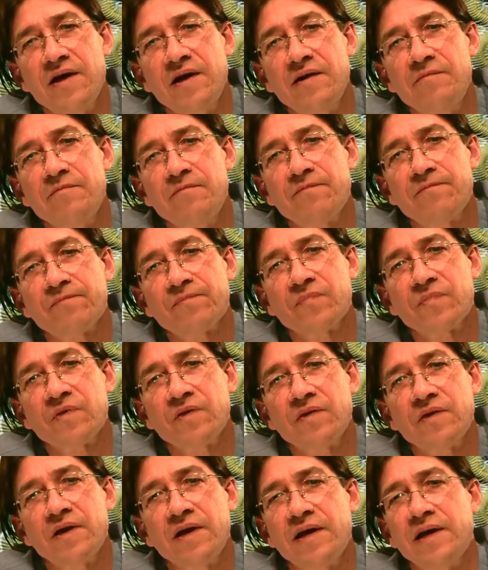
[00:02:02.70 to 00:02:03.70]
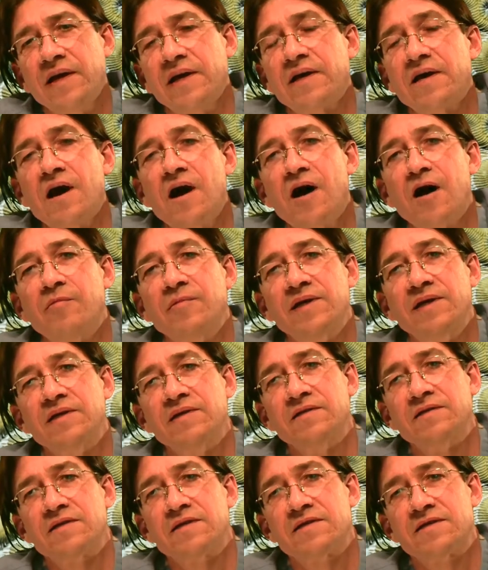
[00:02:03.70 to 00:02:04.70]
then a
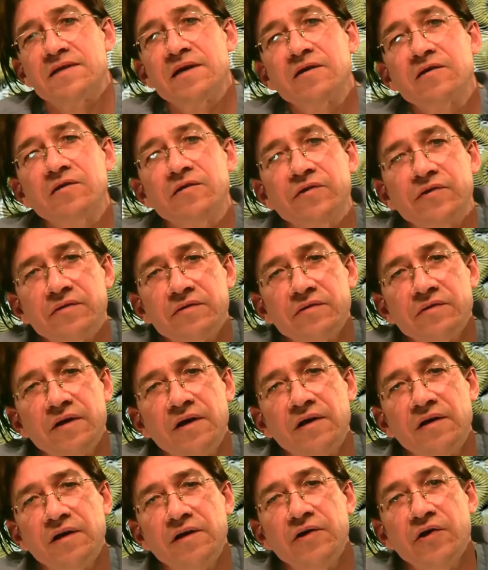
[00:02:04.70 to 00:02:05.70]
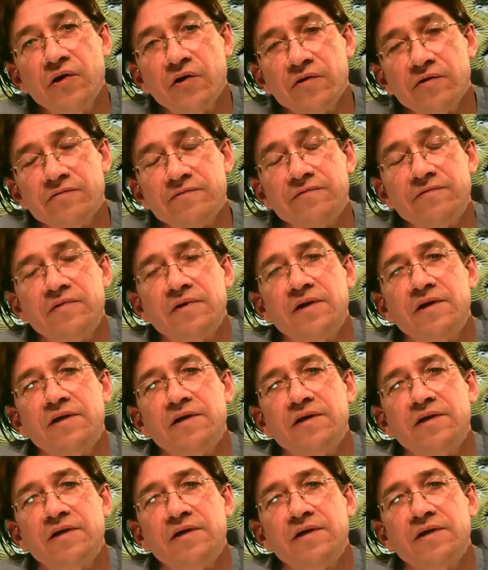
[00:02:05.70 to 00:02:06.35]
common single nerve